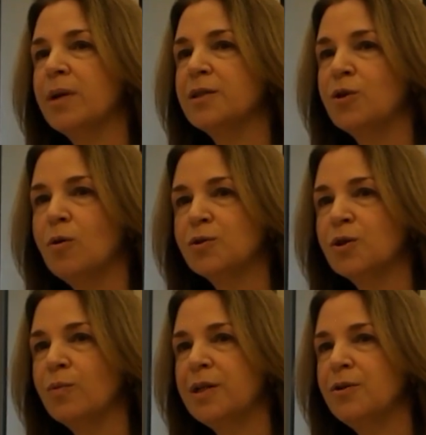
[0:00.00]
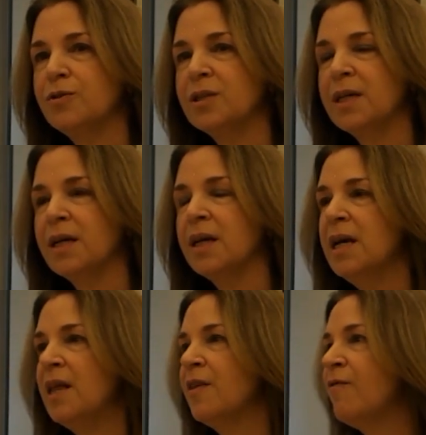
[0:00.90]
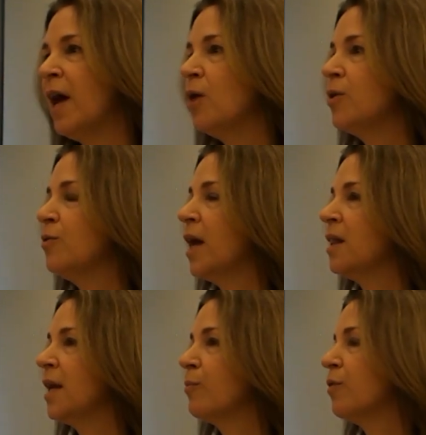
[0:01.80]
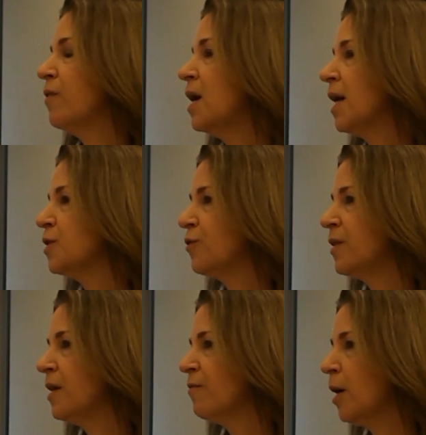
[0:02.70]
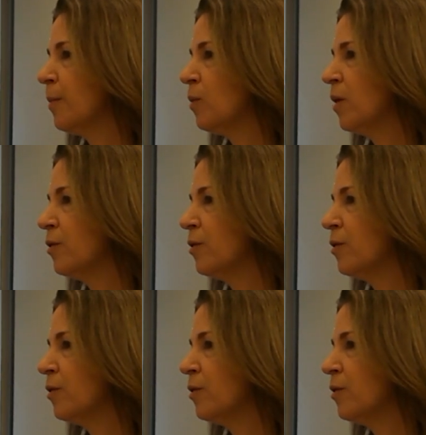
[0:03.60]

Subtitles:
but it's also reducing the value that land provides for the environment,